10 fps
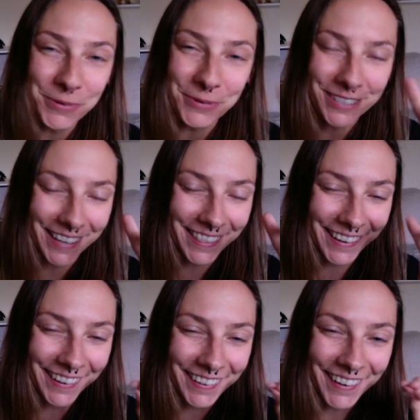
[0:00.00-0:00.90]
which I
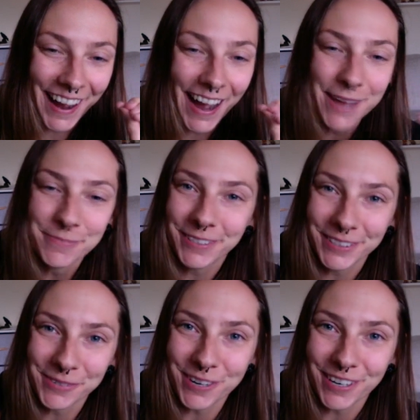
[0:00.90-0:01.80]
think I'm
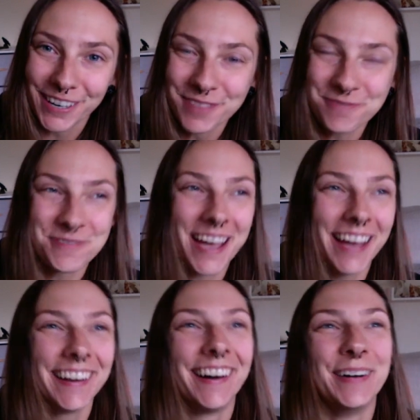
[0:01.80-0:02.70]
still working through
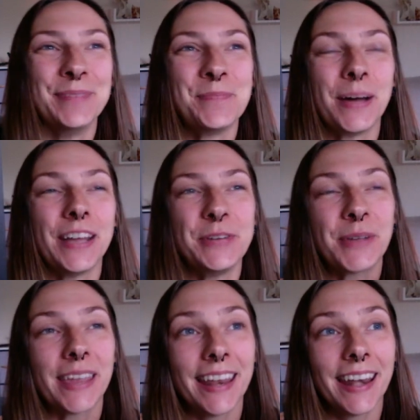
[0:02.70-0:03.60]
that. Um, but you
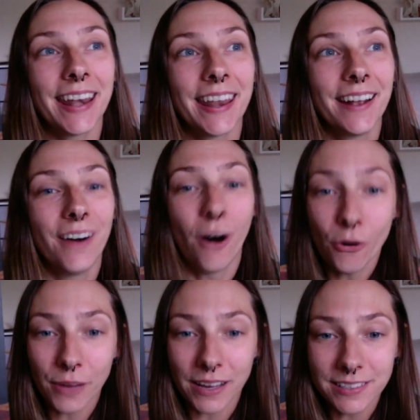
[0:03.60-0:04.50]
can
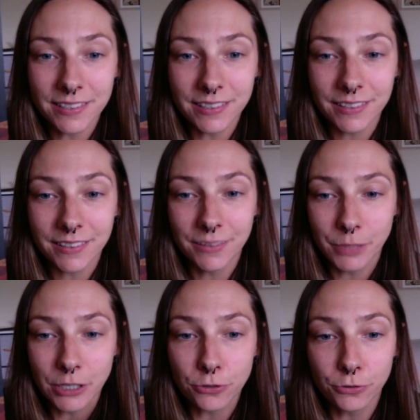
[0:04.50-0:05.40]
always
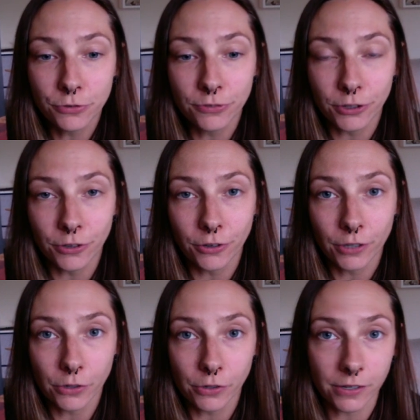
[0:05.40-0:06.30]
be truthful
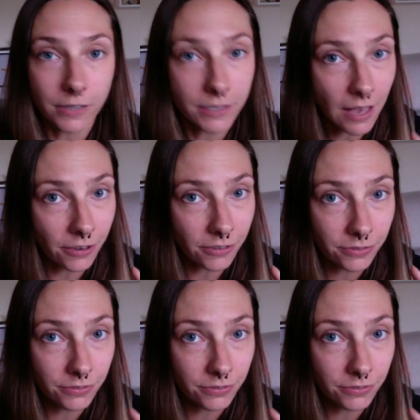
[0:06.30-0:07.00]
yourself.